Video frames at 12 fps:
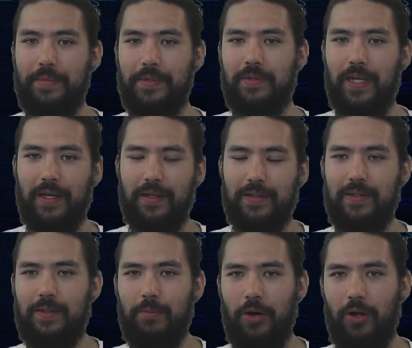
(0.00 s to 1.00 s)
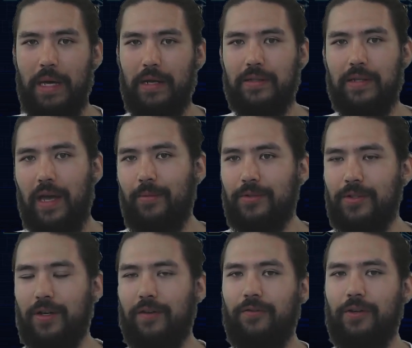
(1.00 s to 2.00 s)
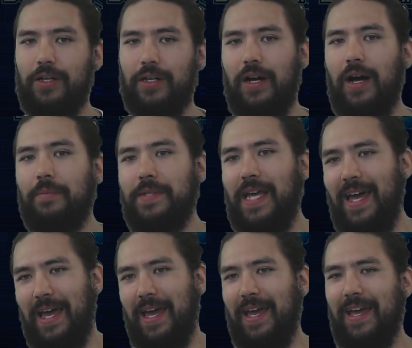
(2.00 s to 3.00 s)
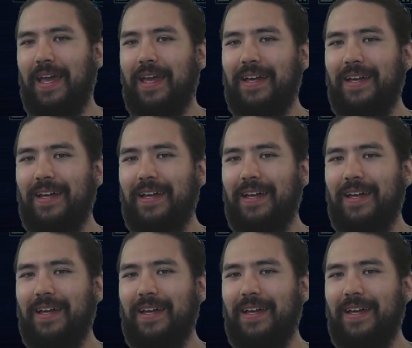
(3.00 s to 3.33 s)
You take a small amount of damage, you get a free Knopse. Hey!